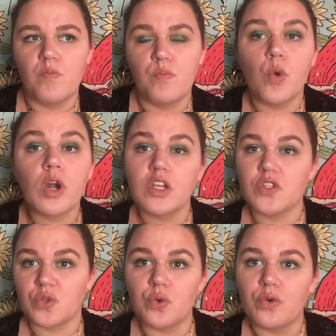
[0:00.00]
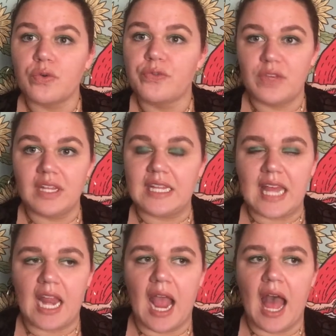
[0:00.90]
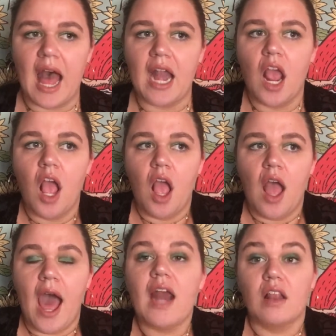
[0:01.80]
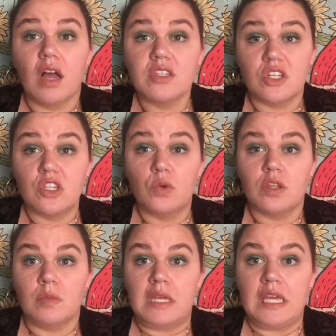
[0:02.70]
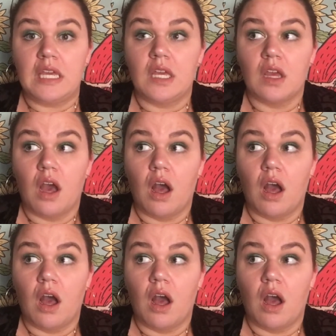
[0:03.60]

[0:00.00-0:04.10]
boarding school feeling that it had a lot to do with me